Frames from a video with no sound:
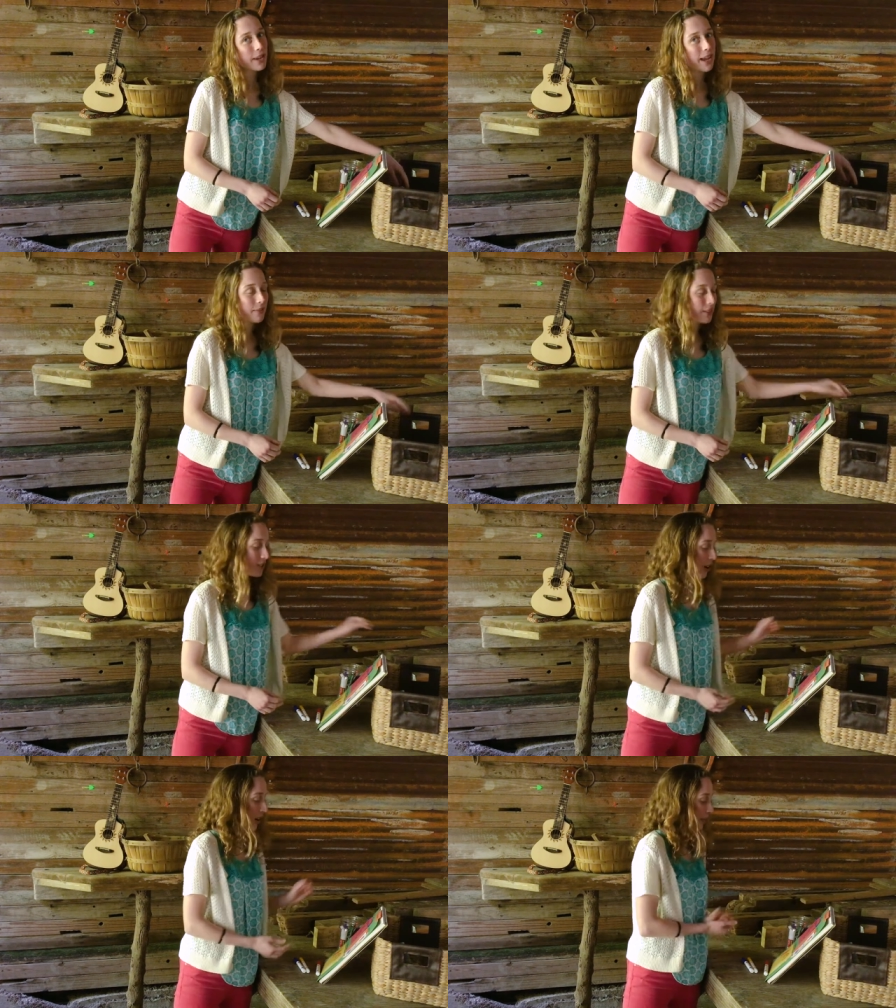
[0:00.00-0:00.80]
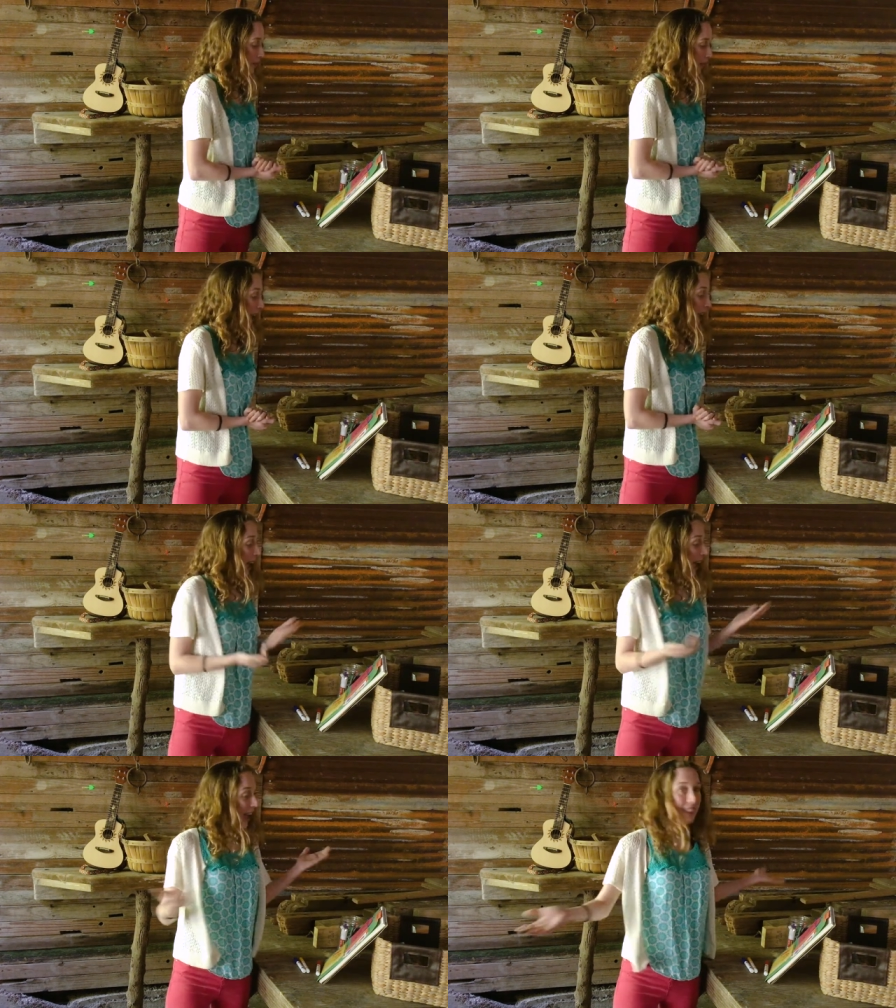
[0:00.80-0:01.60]
we had with chalk.
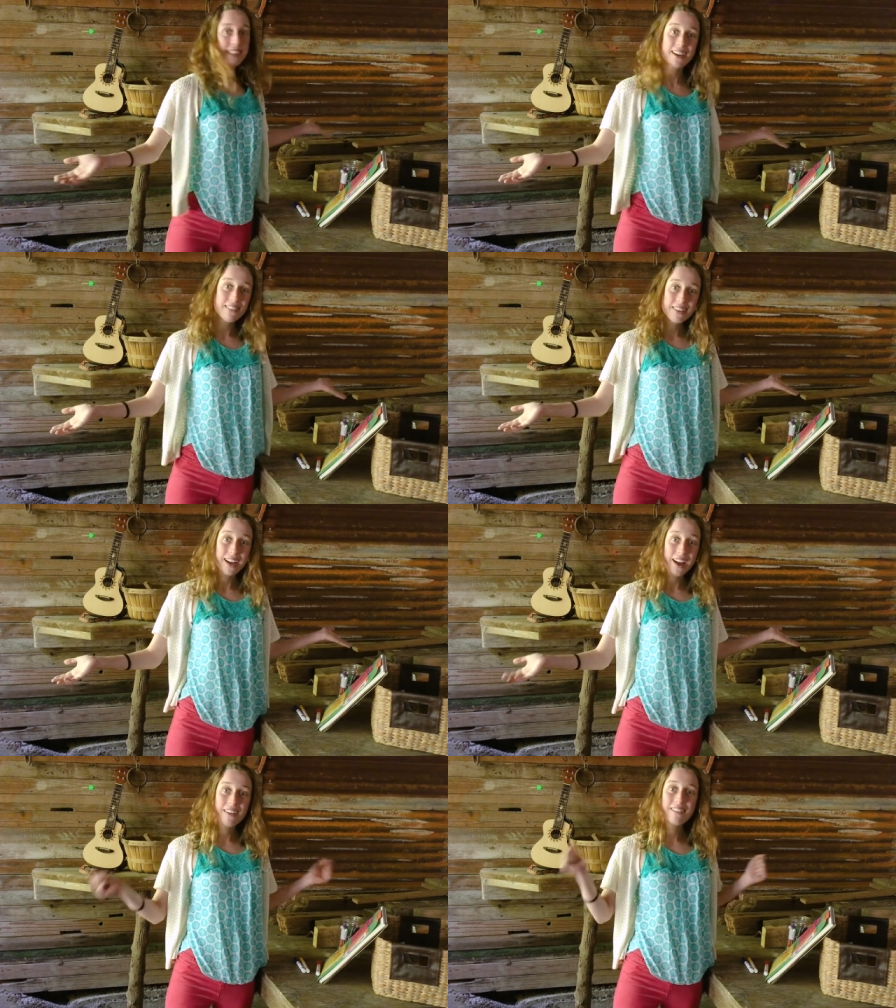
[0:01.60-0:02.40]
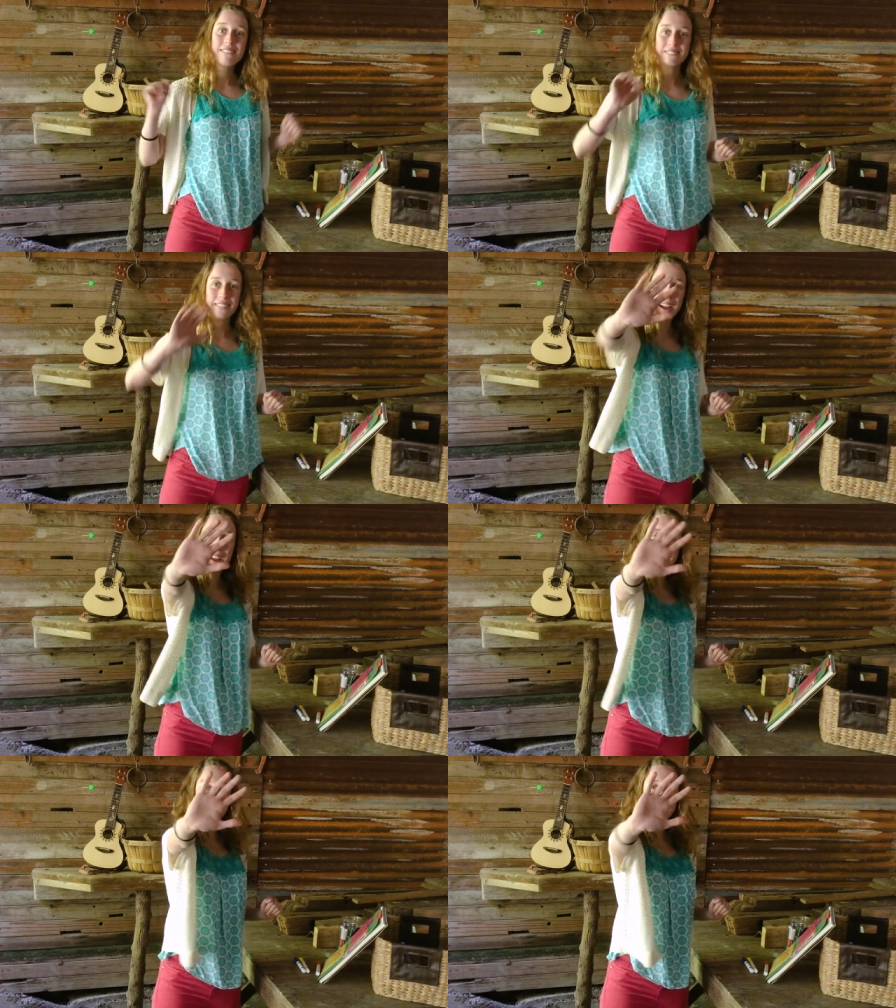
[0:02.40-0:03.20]
And there we go.
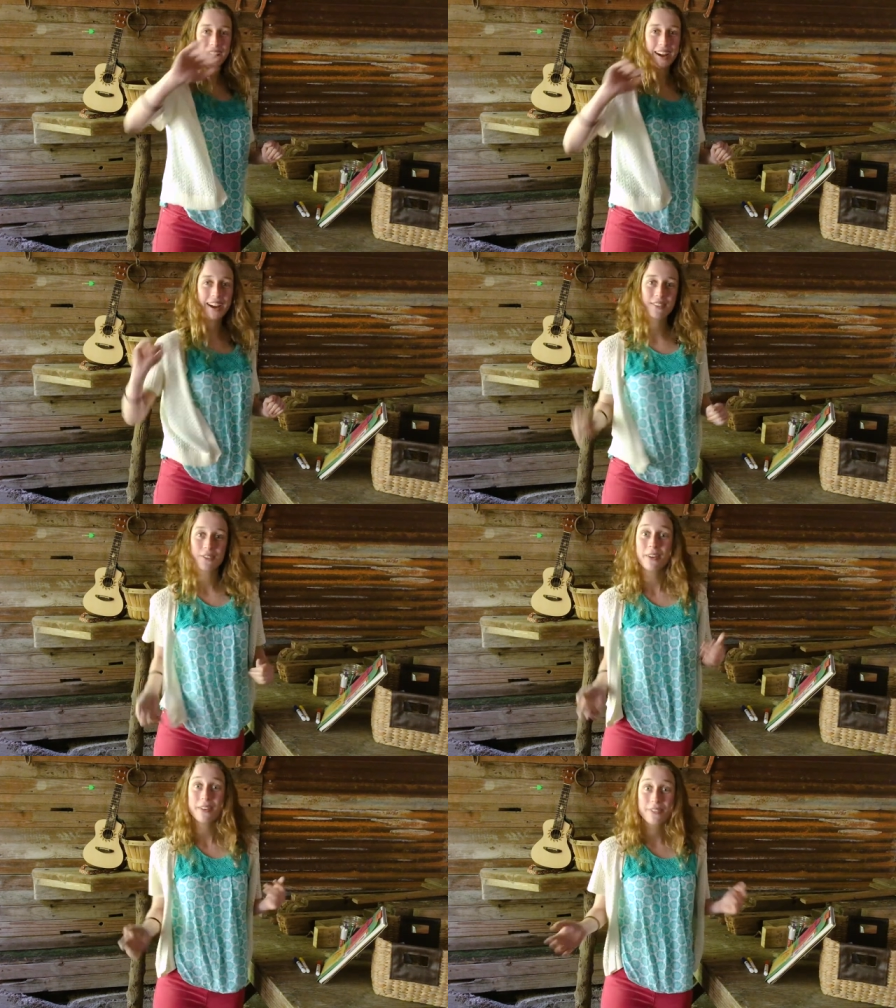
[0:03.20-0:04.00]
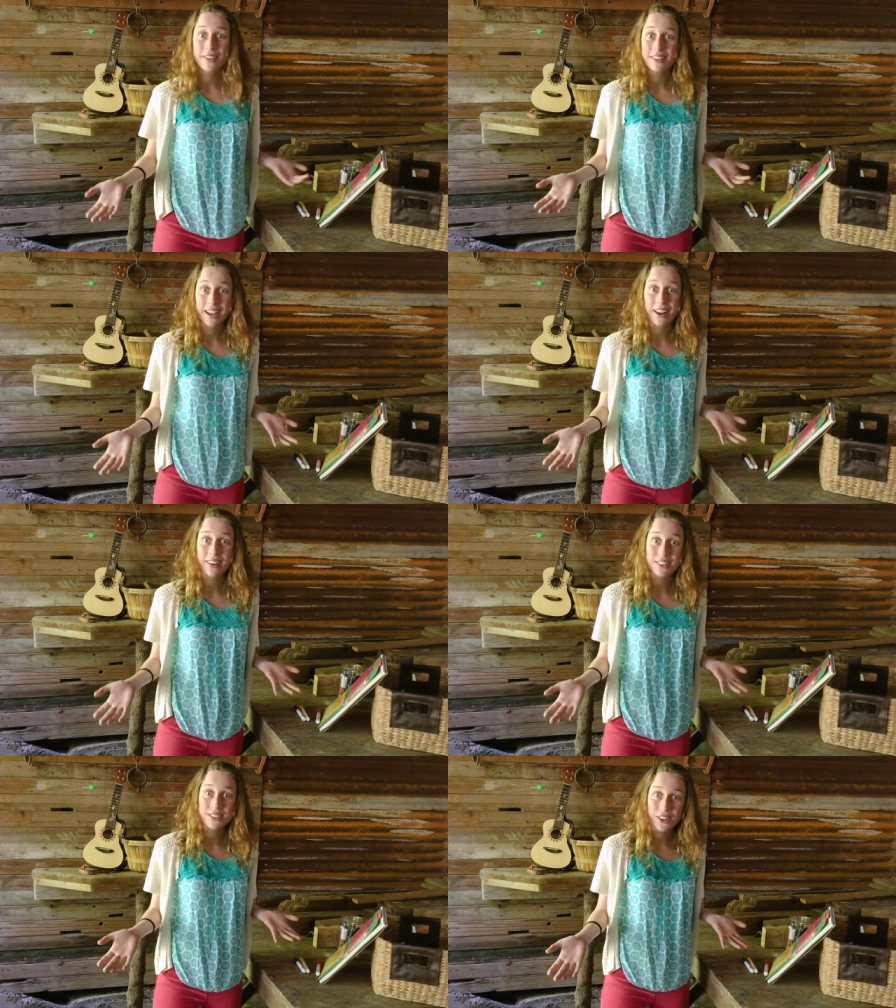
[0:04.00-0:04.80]
High five. We filled out
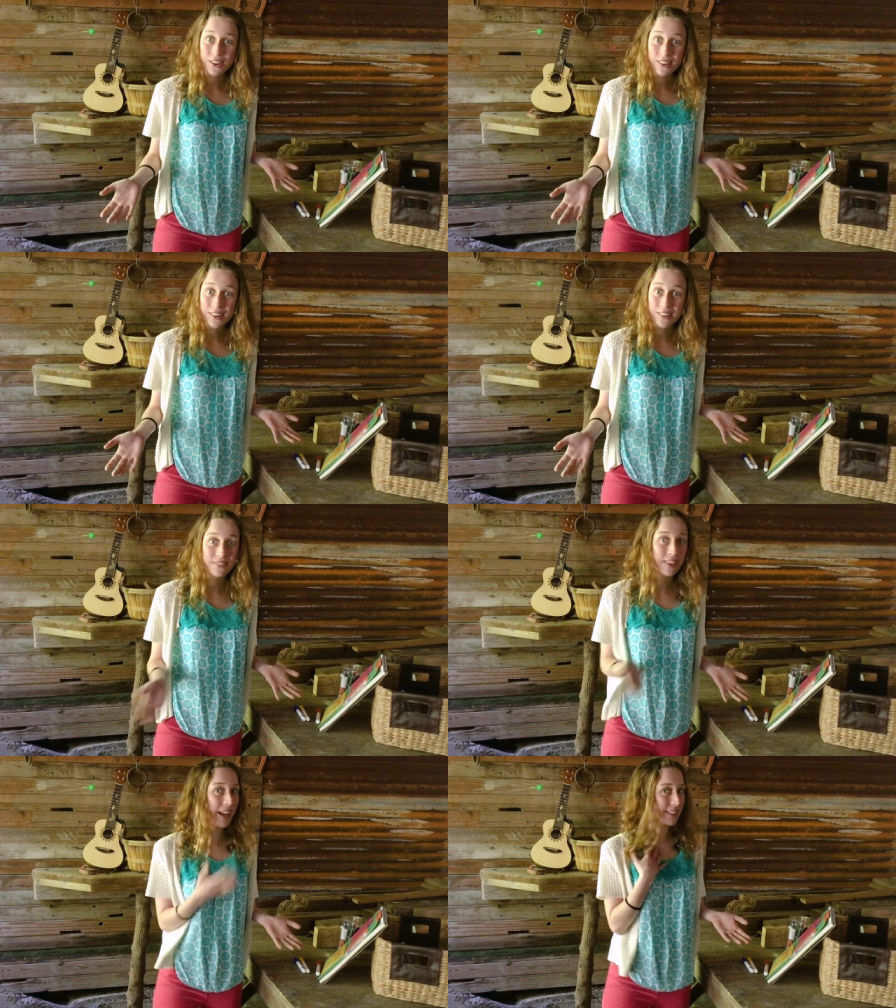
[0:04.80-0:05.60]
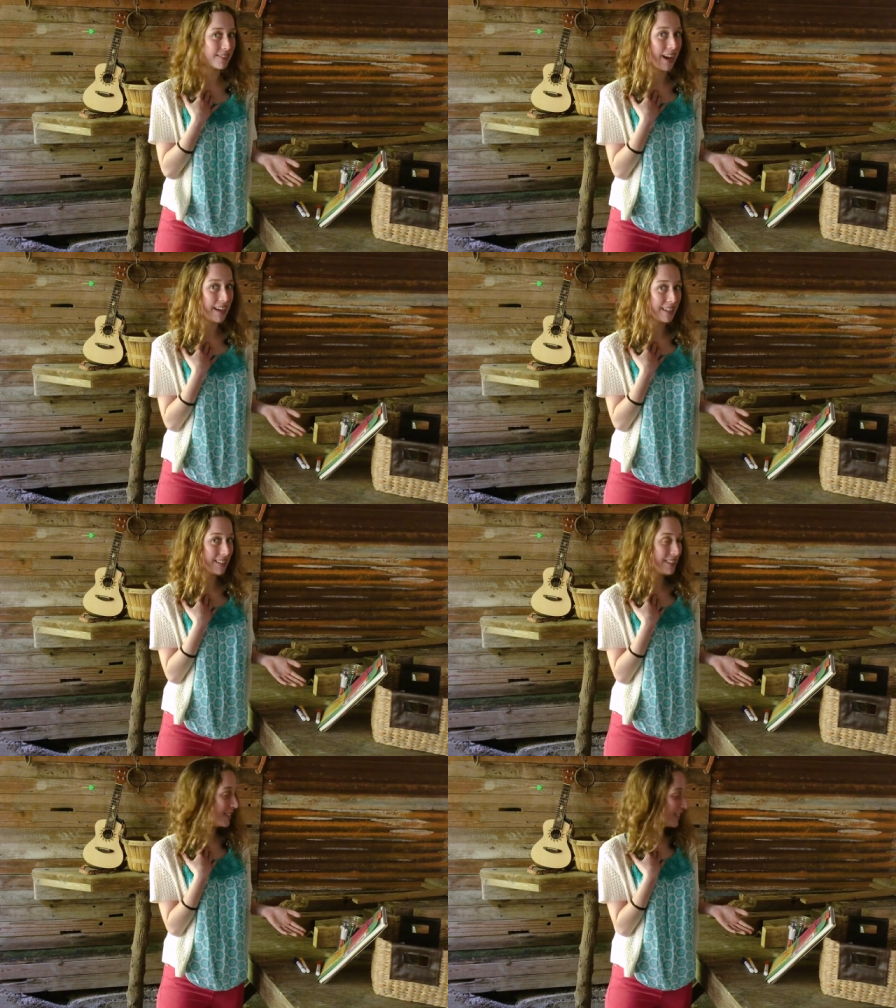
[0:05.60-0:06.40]
our journal. And I
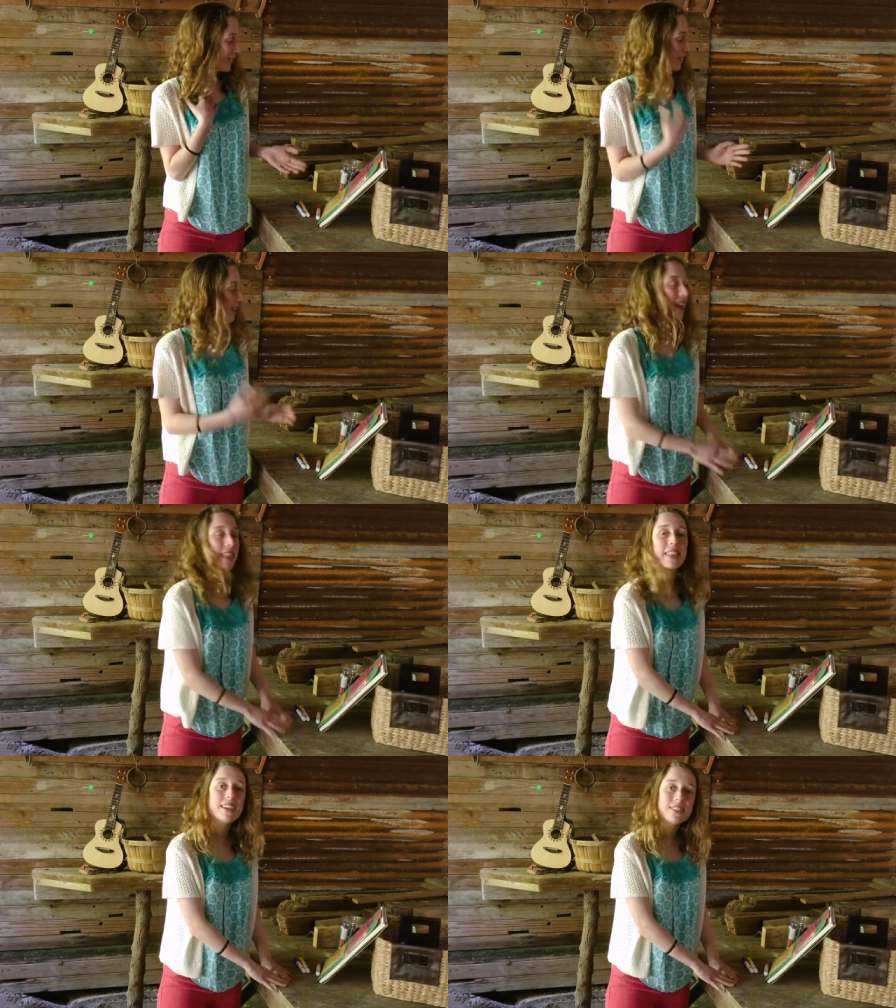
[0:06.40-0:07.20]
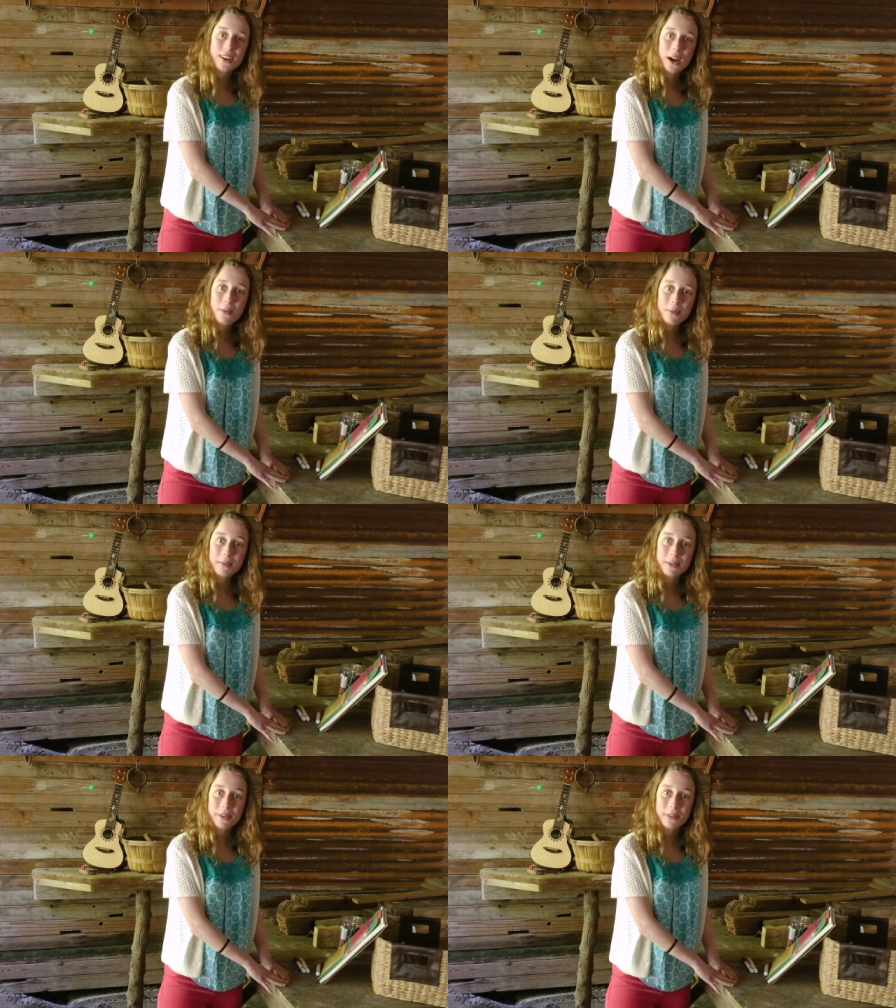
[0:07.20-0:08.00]
did too. Thanks for helping
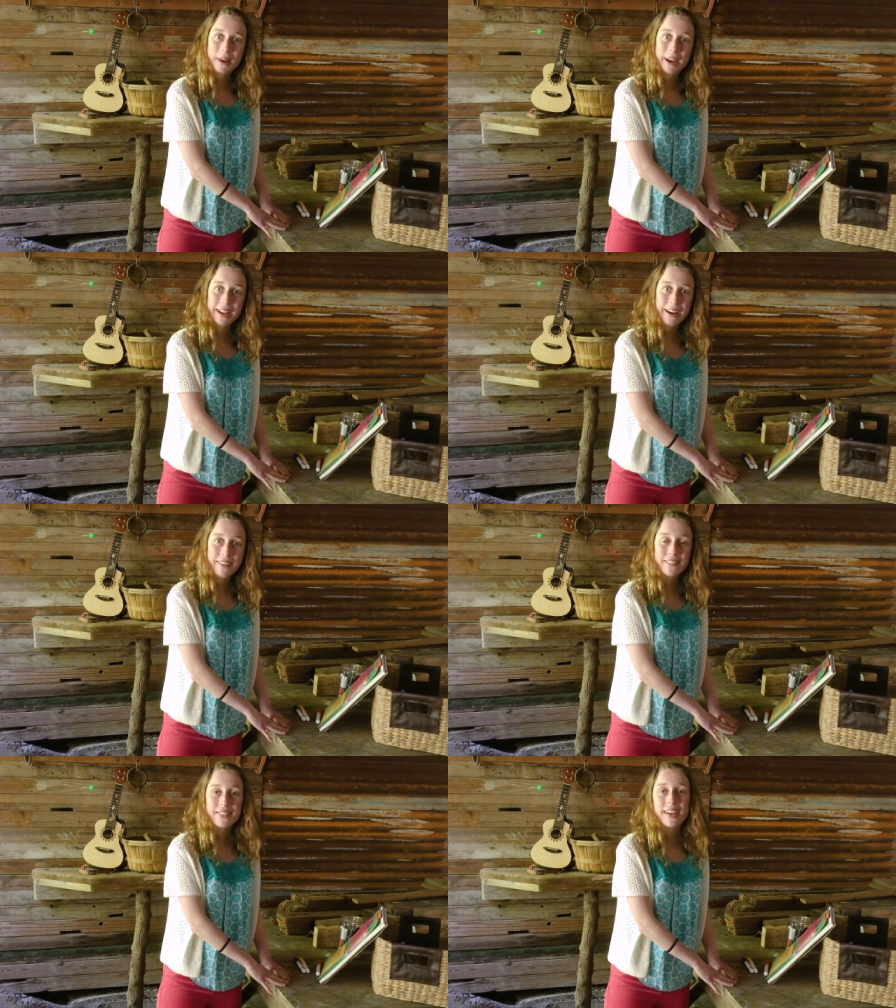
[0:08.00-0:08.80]
me fill mine out.